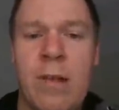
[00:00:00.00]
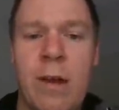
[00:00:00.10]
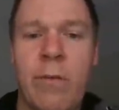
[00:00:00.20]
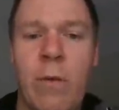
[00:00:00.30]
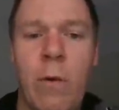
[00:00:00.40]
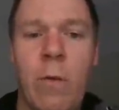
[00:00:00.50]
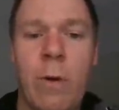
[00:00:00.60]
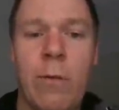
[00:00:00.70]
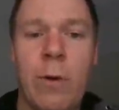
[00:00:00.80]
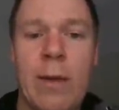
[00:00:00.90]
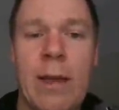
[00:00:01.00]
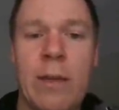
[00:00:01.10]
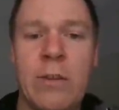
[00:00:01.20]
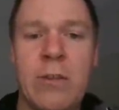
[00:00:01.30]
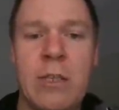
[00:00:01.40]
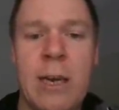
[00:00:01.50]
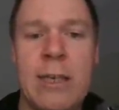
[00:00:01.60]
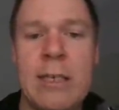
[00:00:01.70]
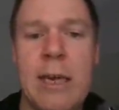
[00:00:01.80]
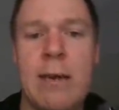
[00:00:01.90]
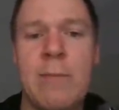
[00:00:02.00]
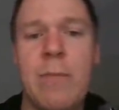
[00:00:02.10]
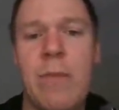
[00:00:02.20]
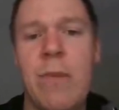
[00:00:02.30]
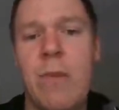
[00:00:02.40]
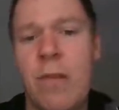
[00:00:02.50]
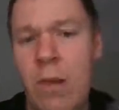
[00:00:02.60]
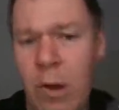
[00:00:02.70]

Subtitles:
what the other two sides are. So